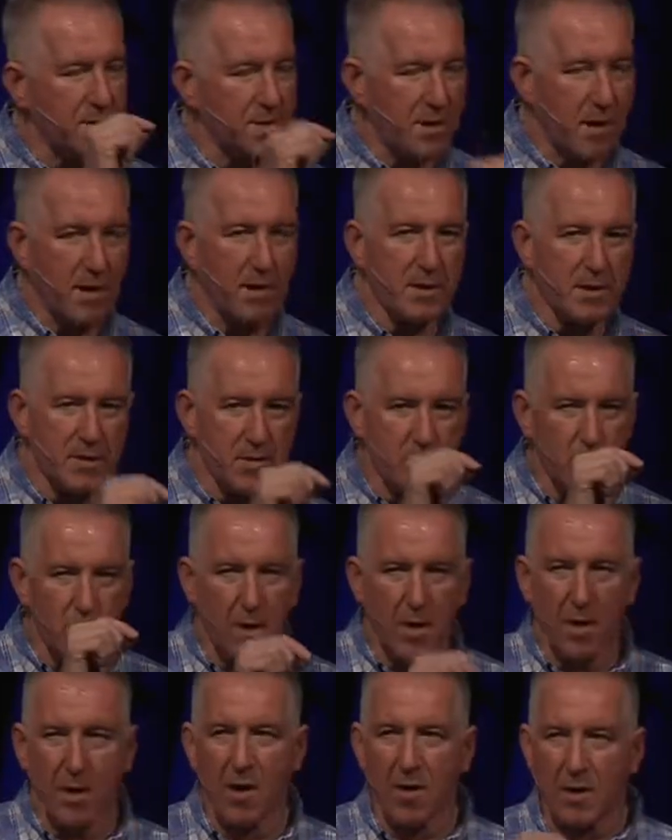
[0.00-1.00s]
the darkness
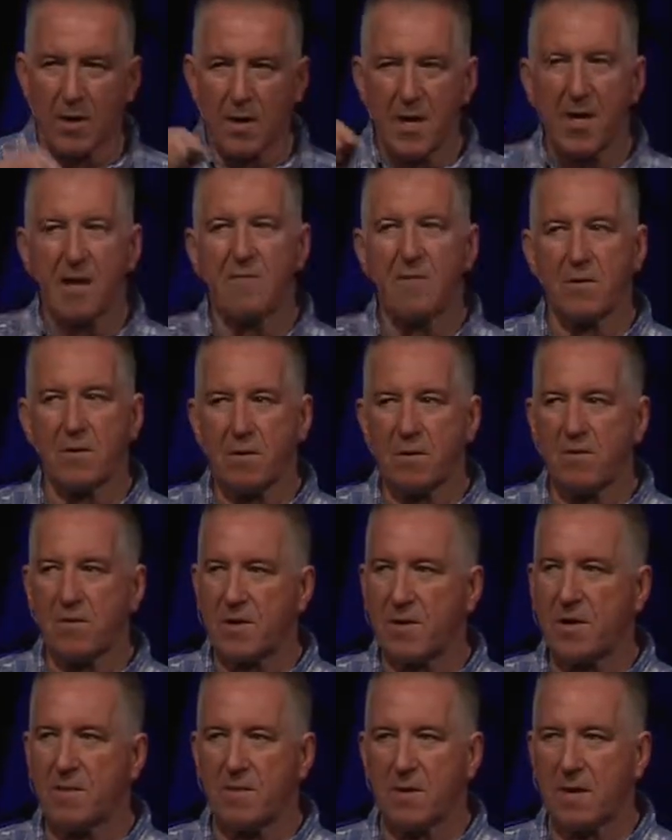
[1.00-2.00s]
will never
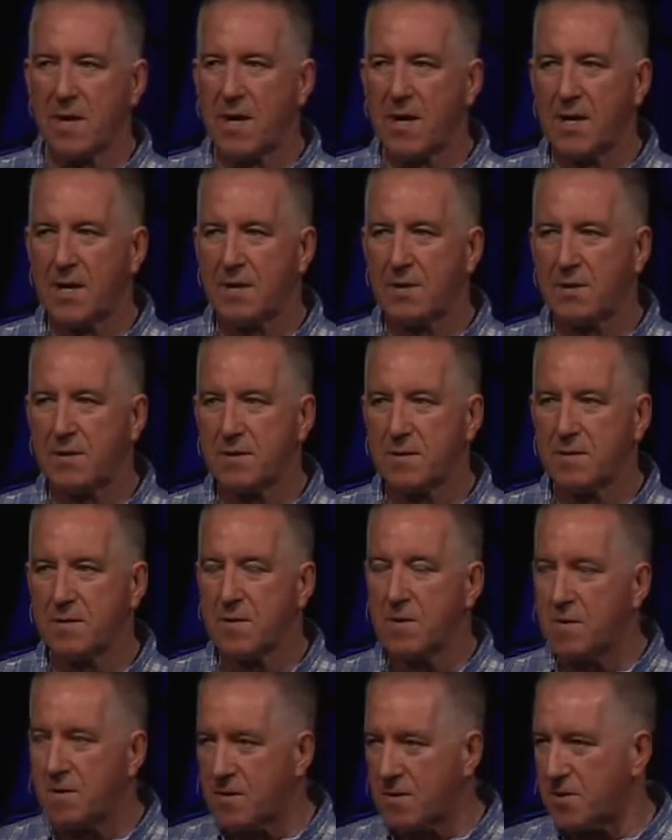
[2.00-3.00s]
overcome the light.
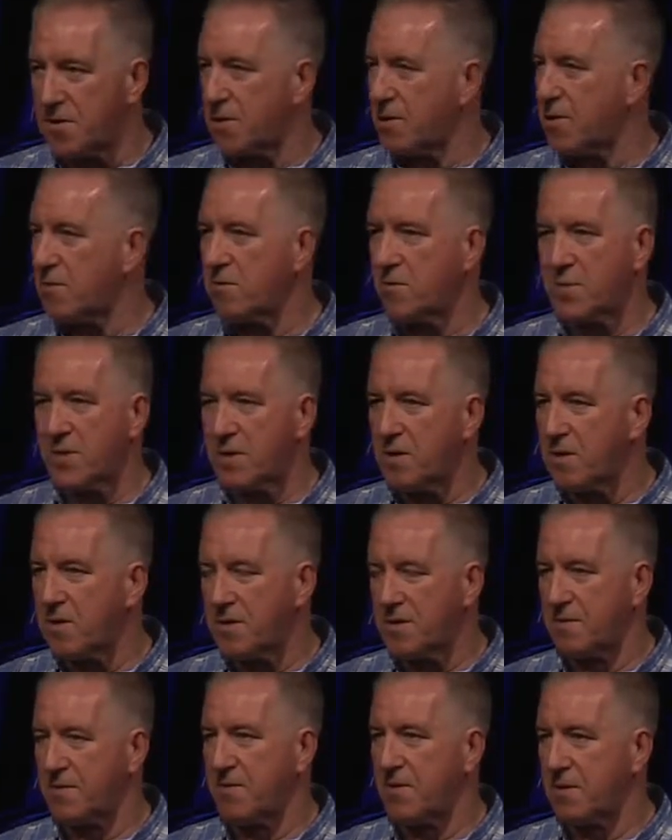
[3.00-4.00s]
This year will be no
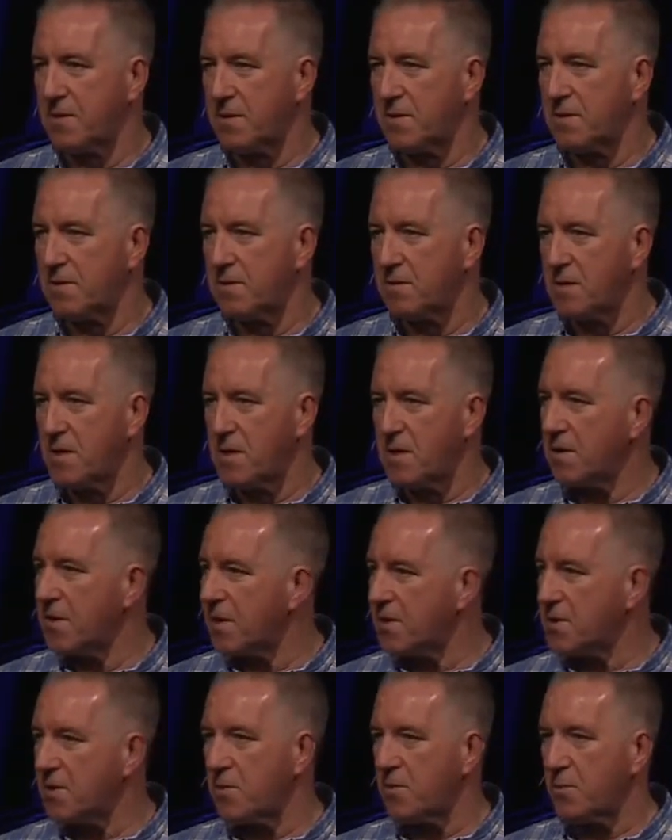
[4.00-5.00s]
different.
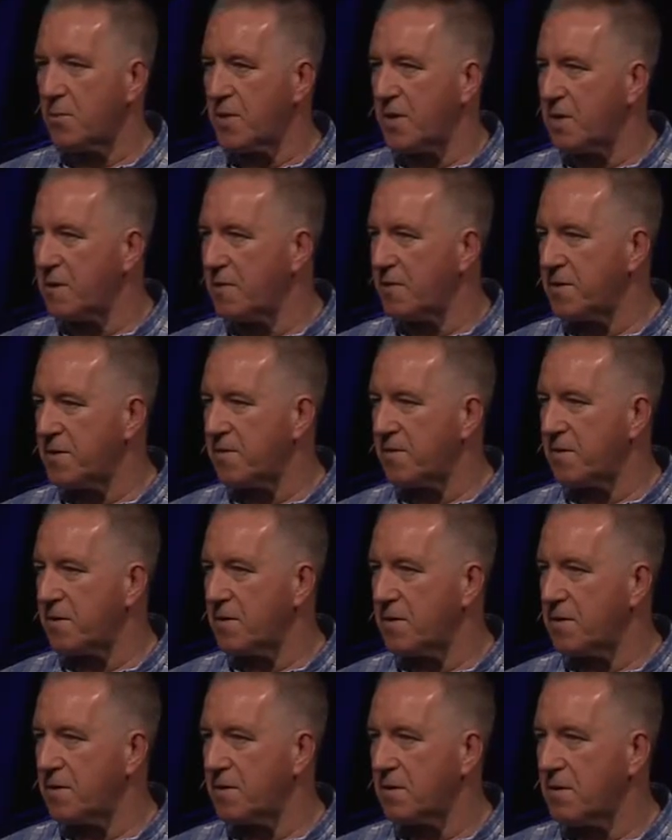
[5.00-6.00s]
Next year will be no
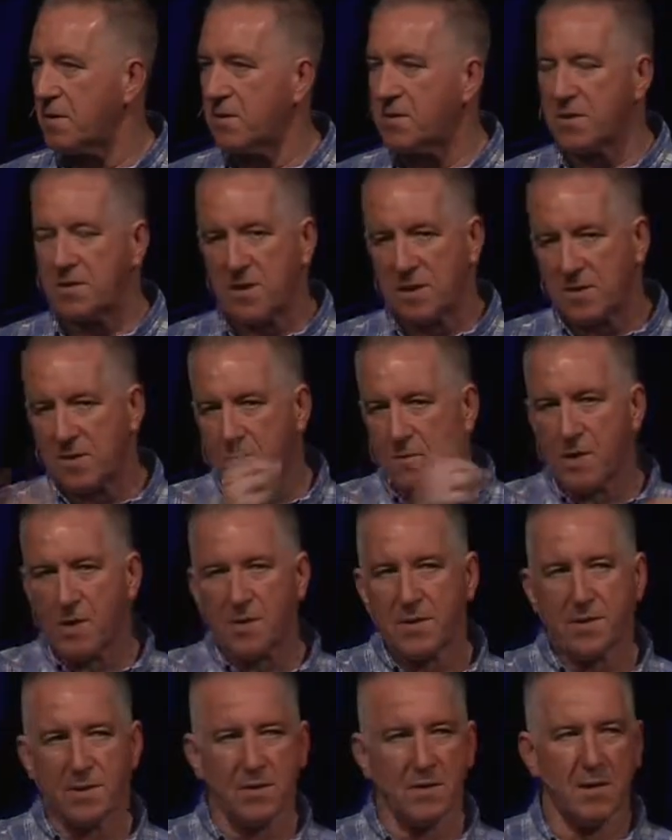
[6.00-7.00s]
different. Just as it
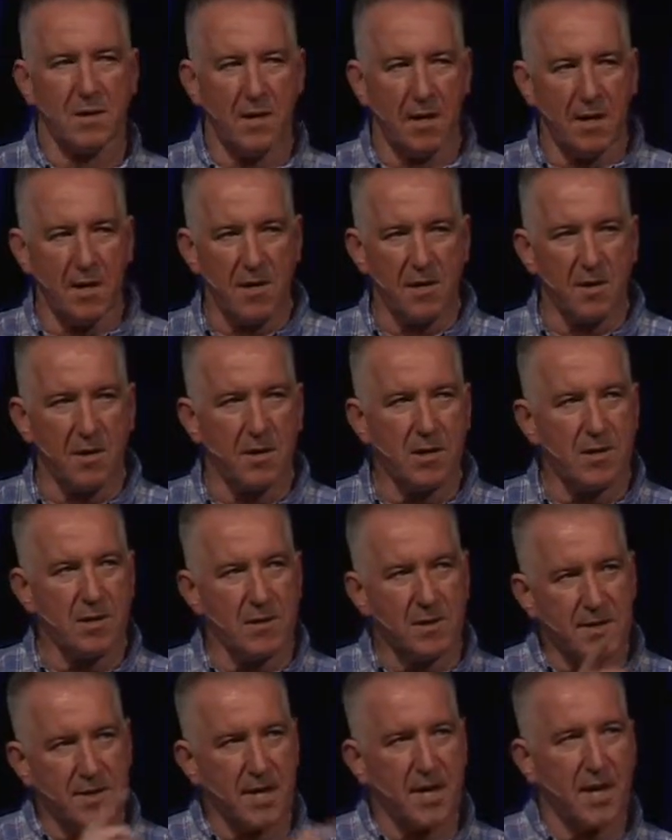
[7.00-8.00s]
was a year ago,
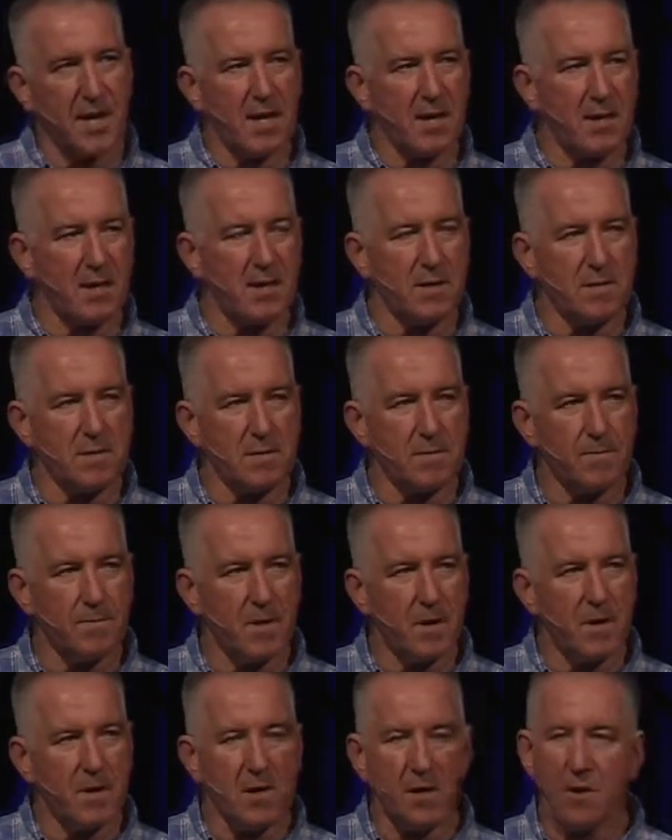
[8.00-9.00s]
or a decade
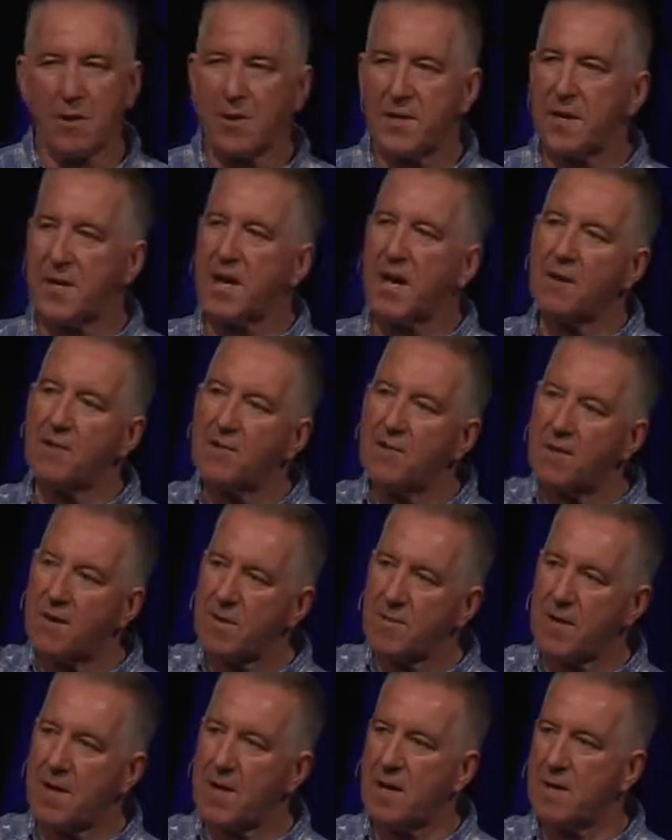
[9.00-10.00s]

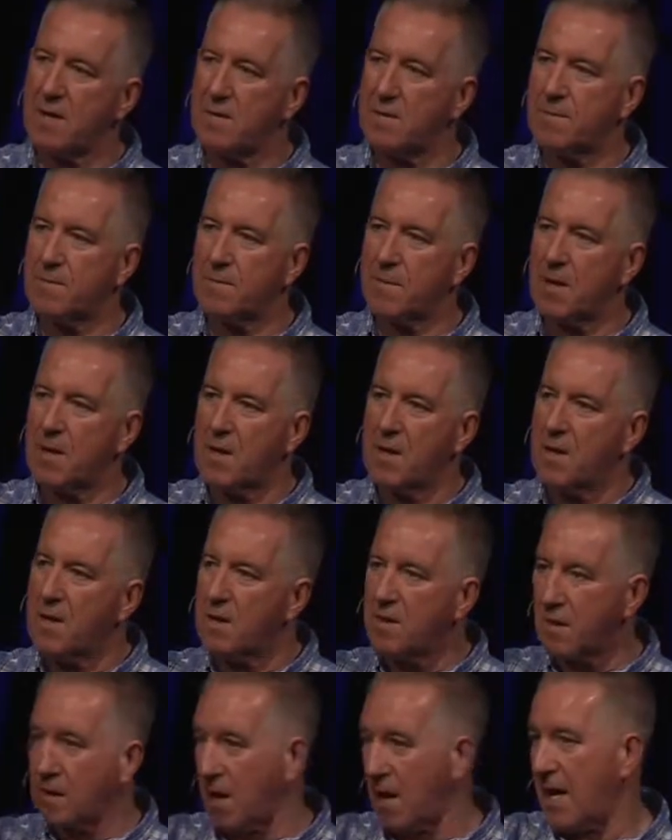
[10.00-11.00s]
from now,
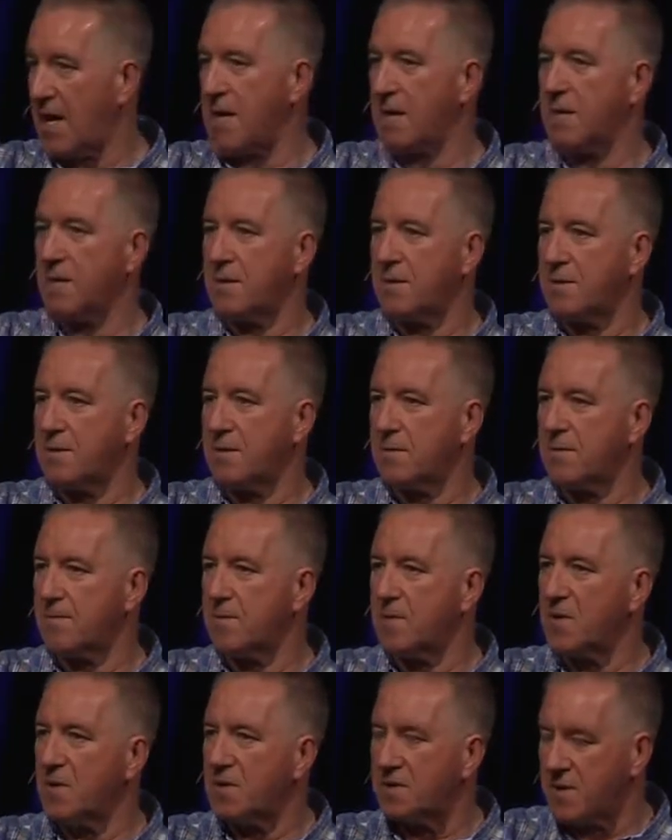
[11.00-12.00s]
the light
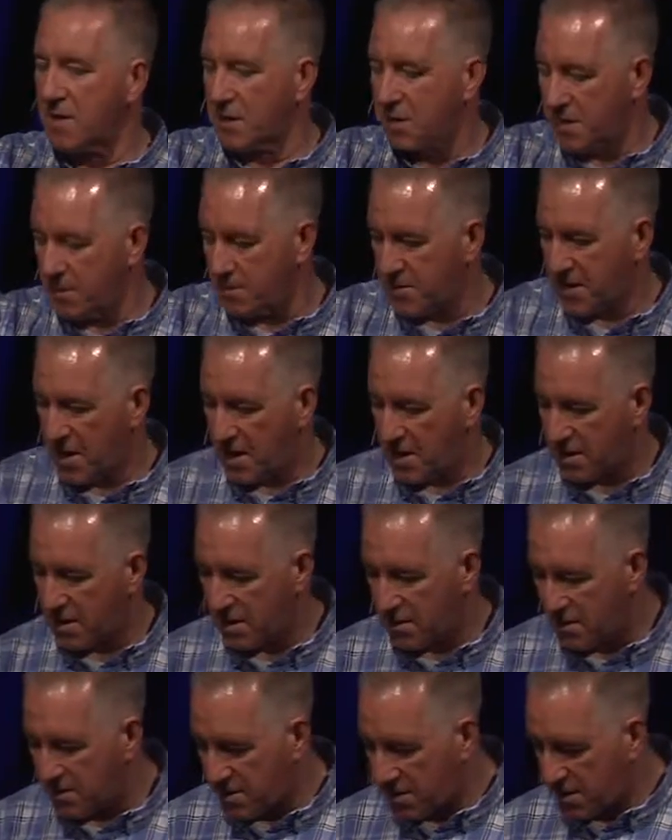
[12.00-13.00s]
is going to keep shining
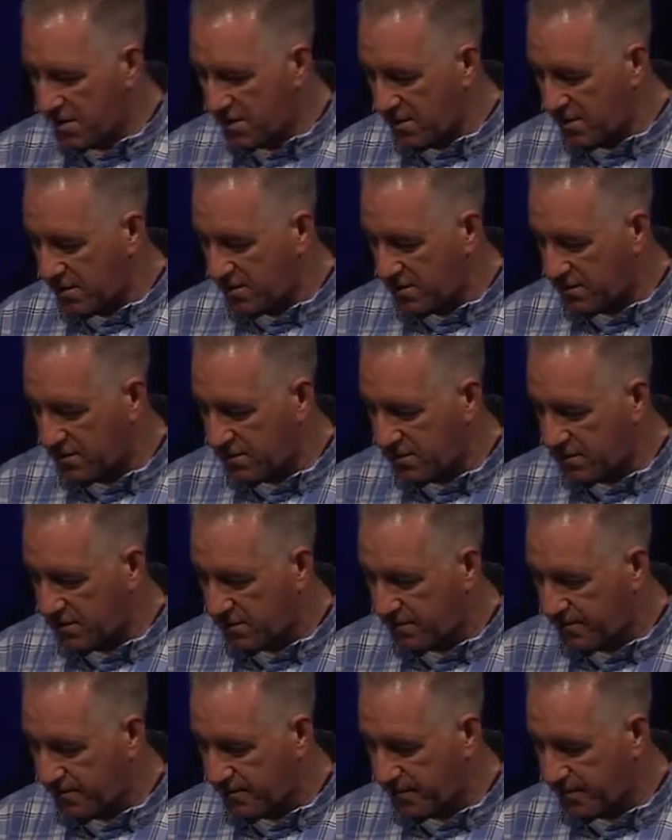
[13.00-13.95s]
in the darkness.